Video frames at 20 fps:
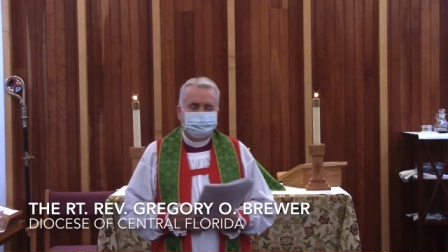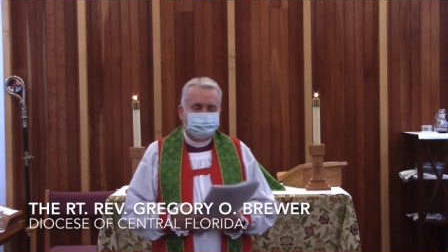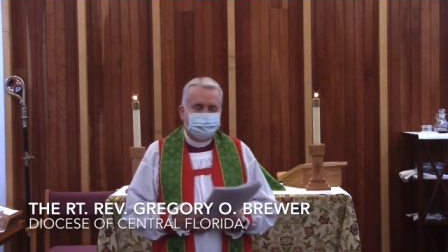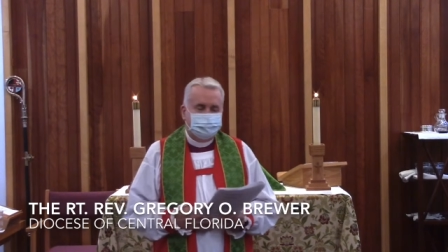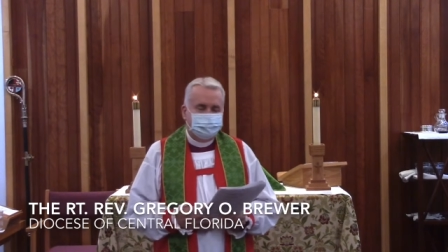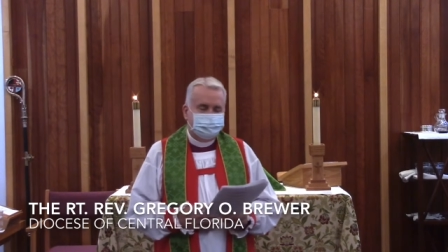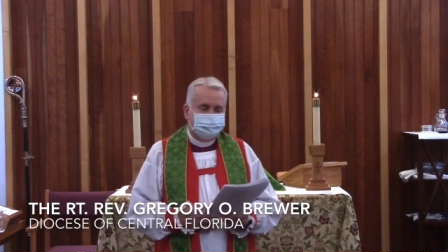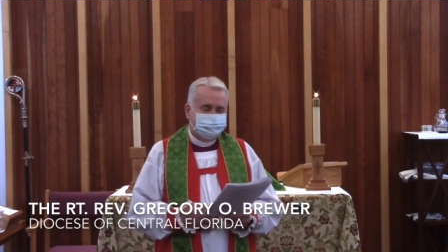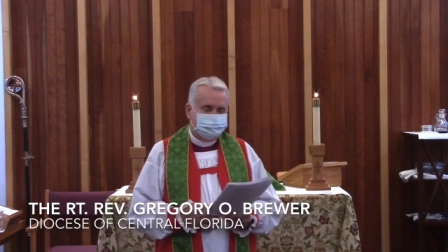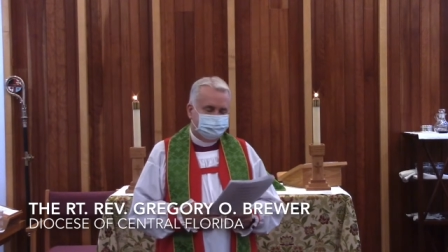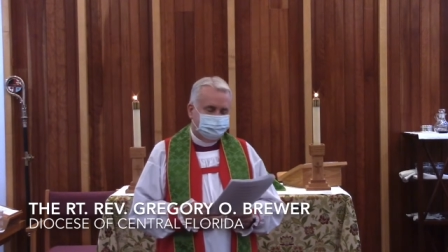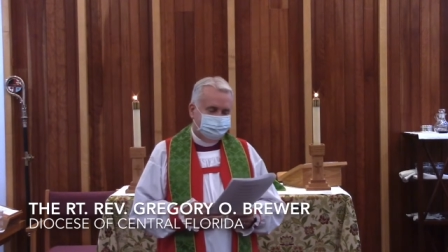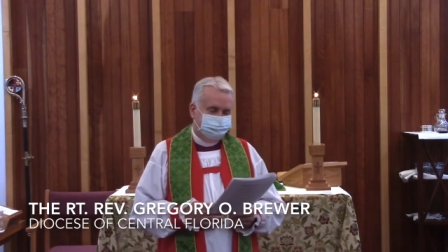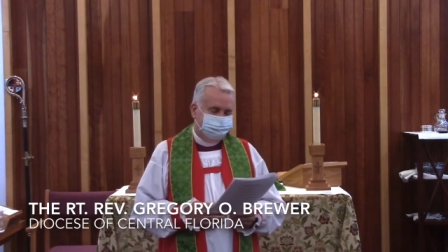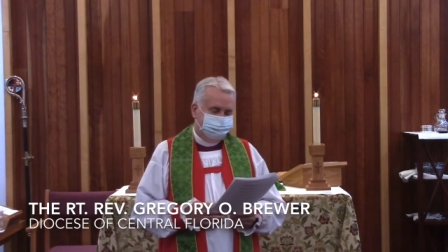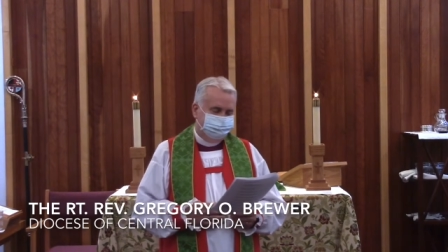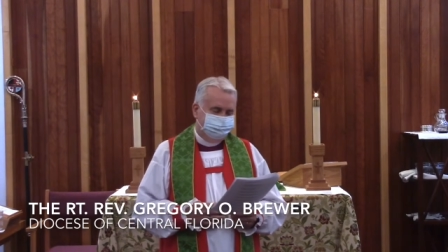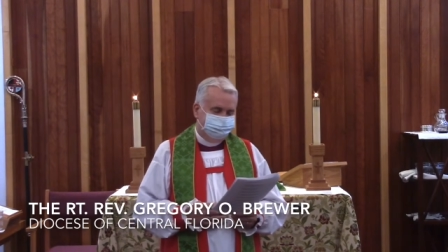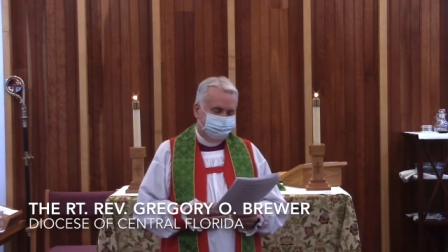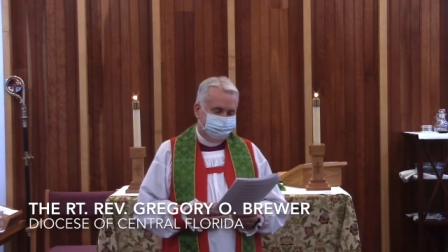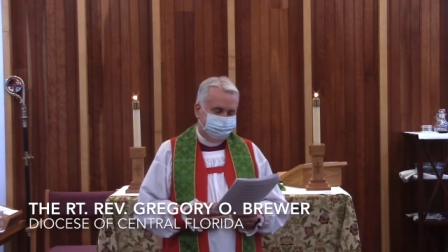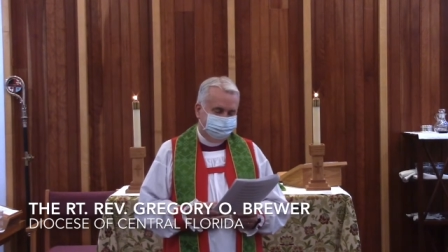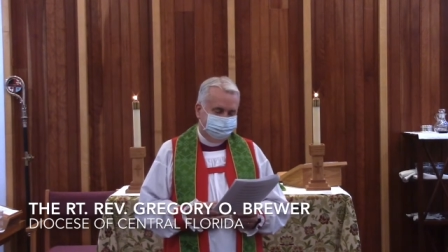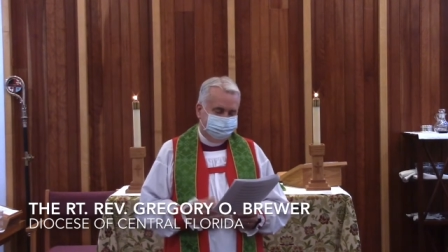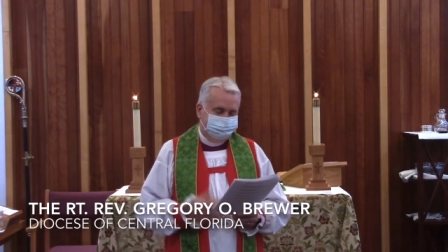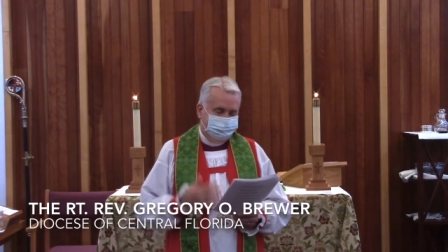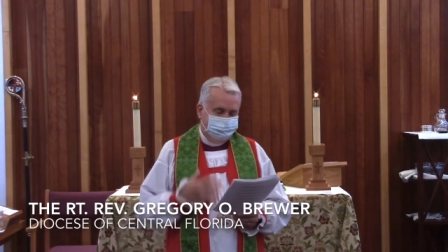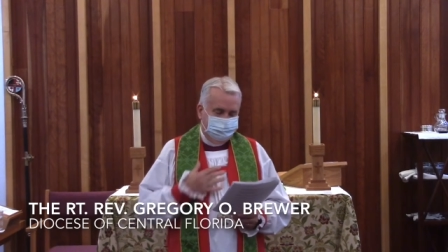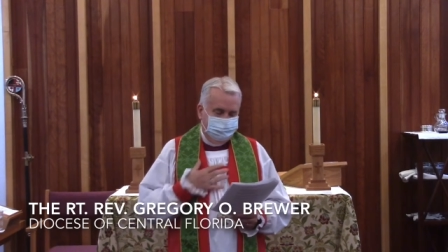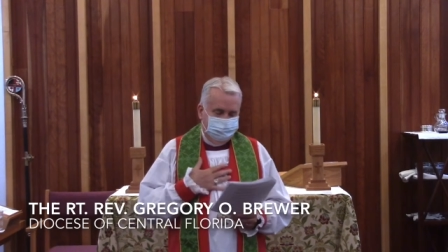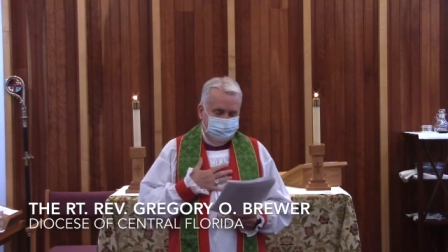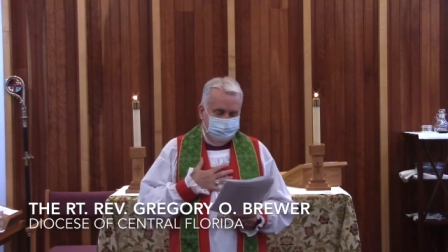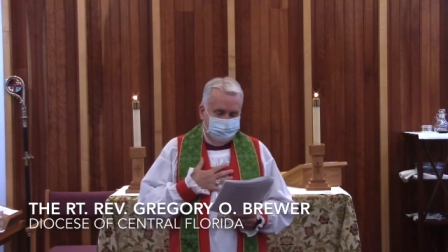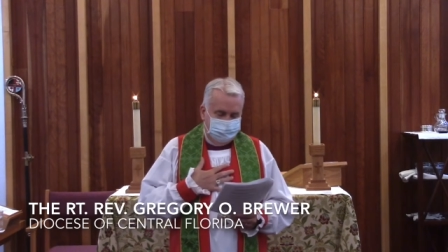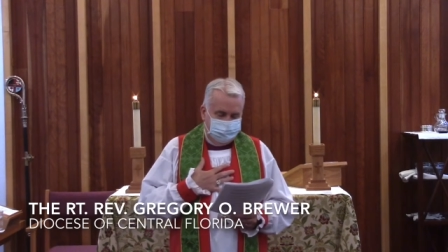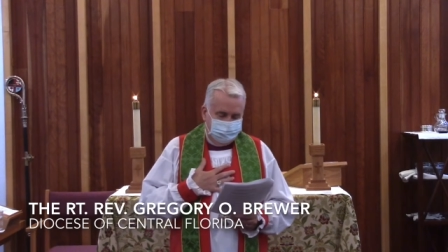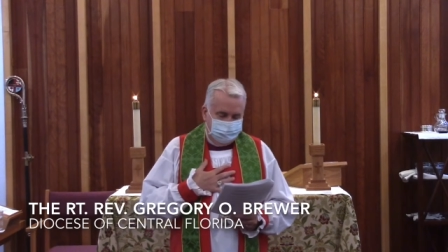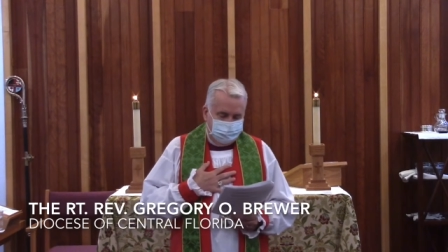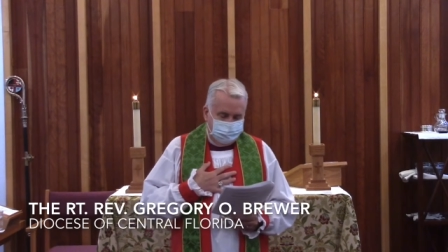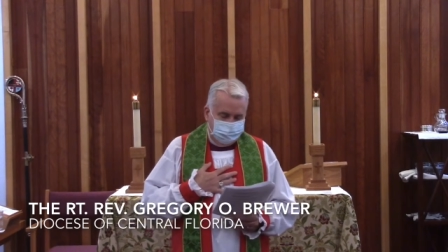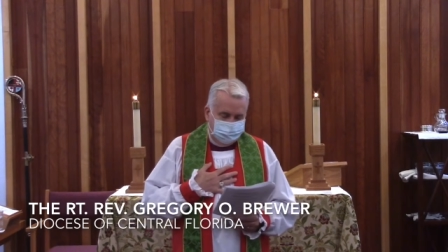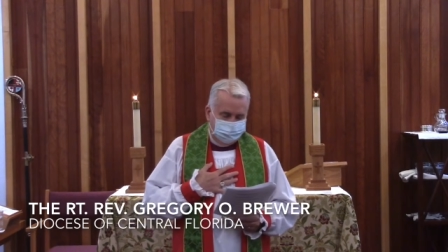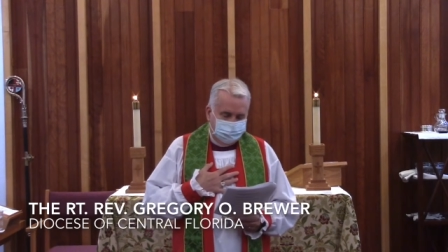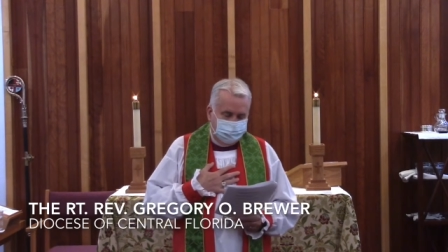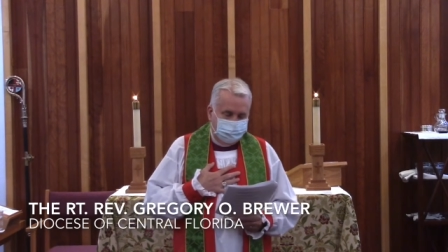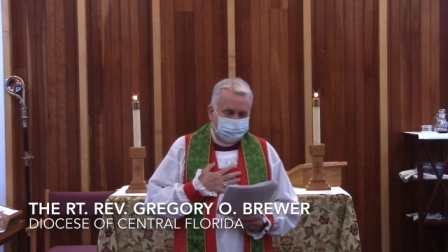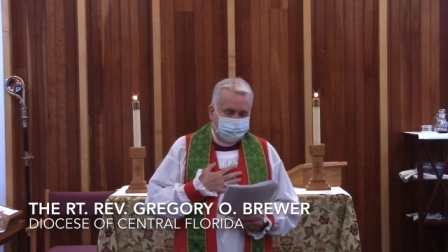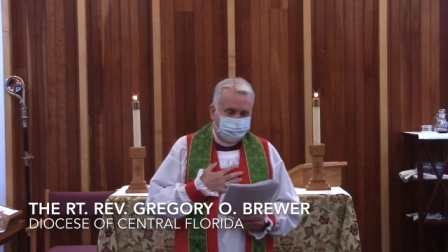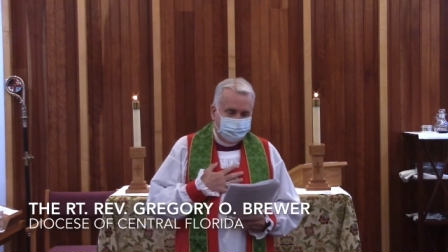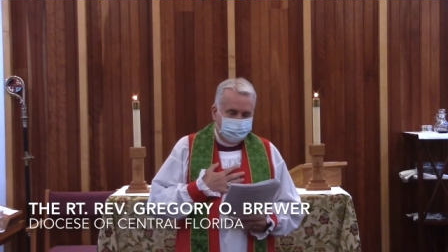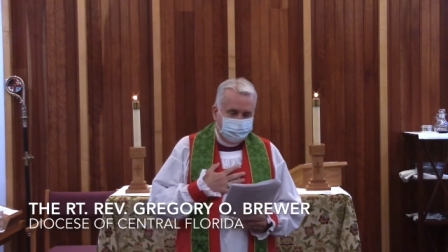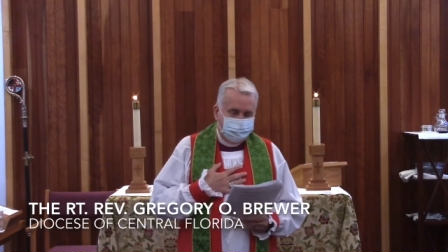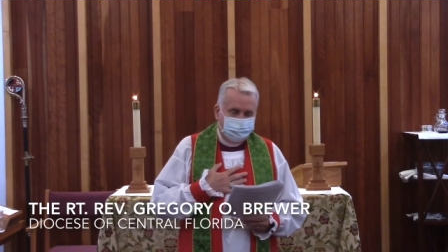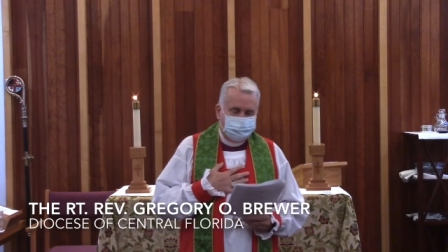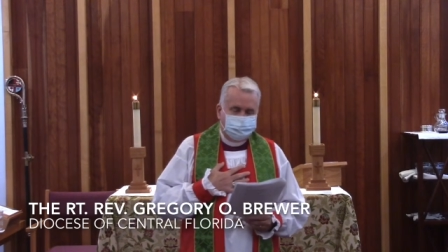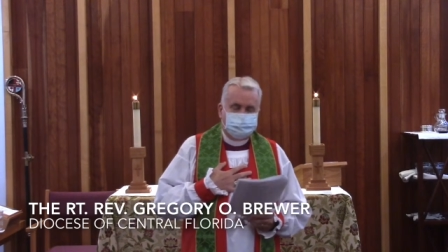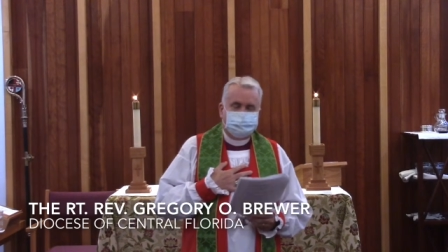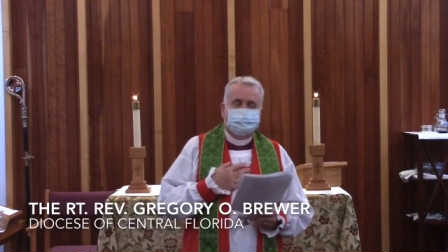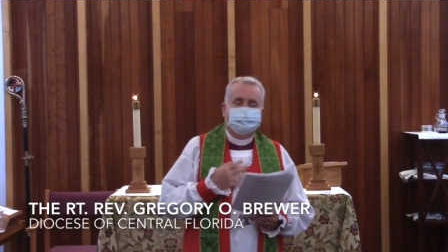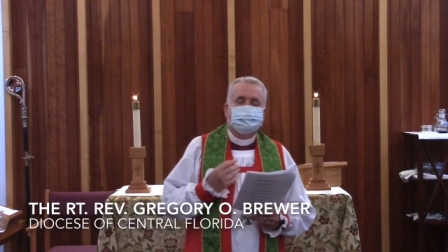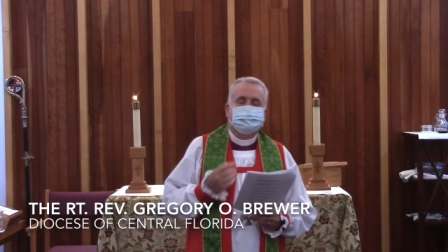makes? In the life of the Christian,